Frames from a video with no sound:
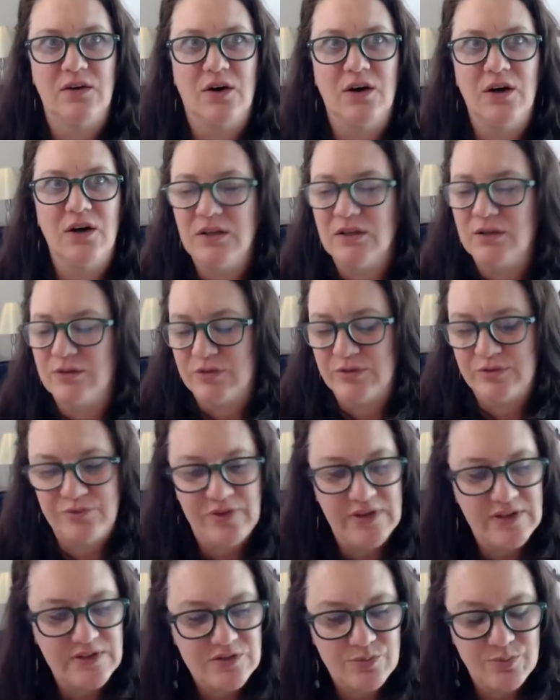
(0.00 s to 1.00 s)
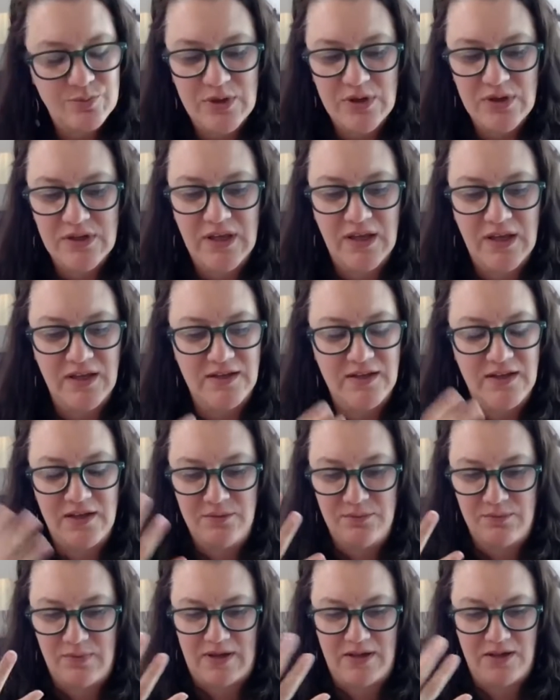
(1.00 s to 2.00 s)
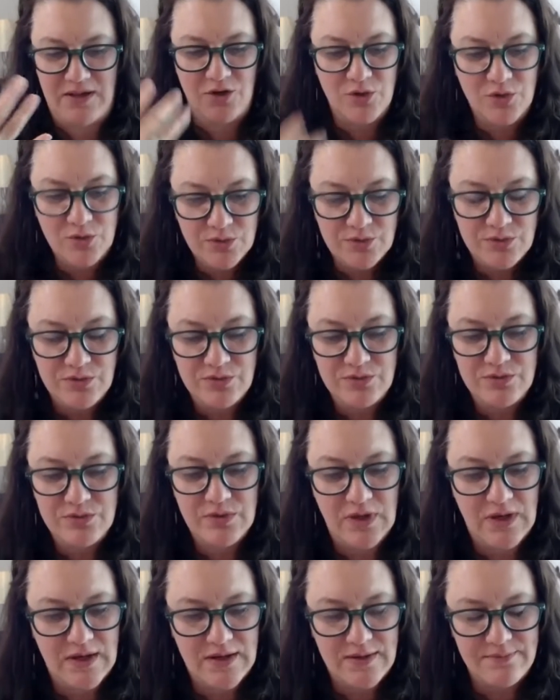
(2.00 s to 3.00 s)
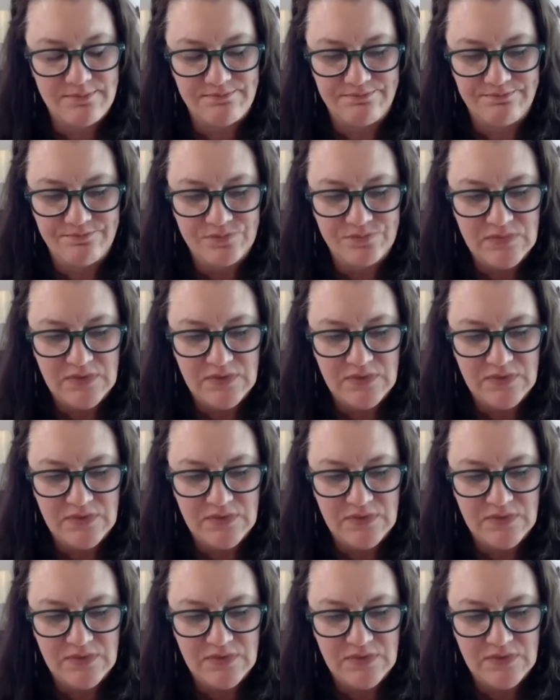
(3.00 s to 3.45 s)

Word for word: all over Facebook and in my own um,